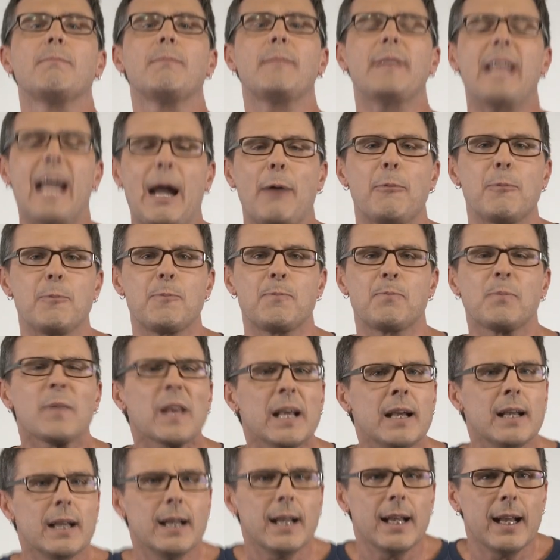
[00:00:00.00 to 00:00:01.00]
Now,
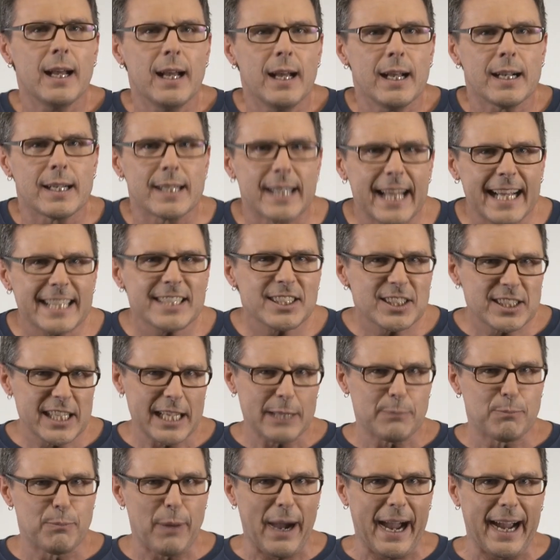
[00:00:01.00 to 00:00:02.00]
let's
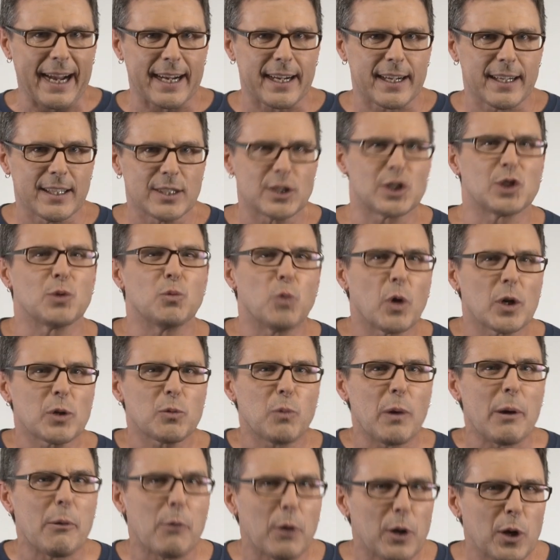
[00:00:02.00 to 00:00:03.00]
get back to what
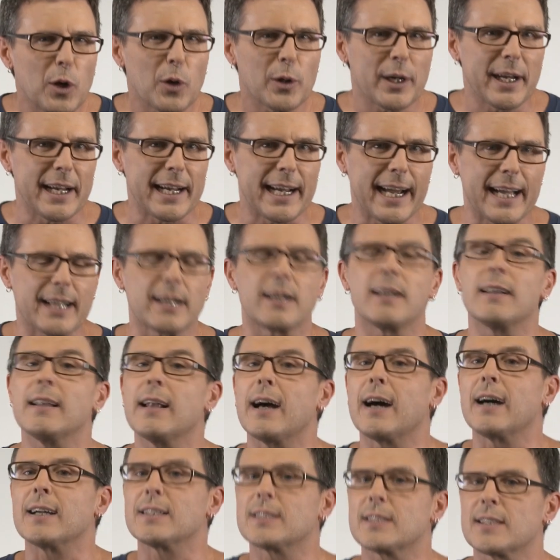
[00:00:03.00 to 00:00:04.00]
we were looking at
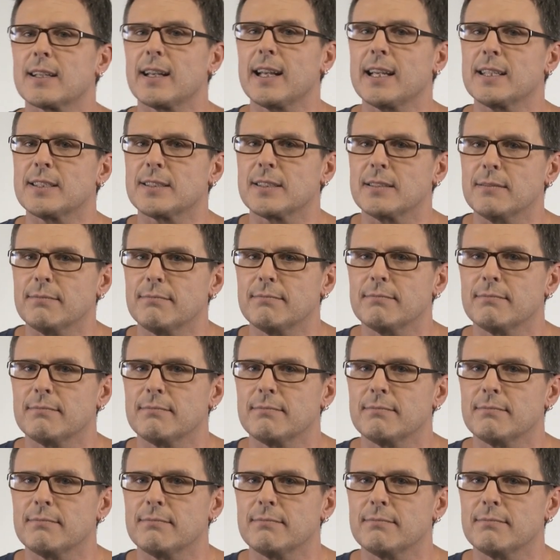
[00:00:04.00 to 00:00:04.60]
last lesson.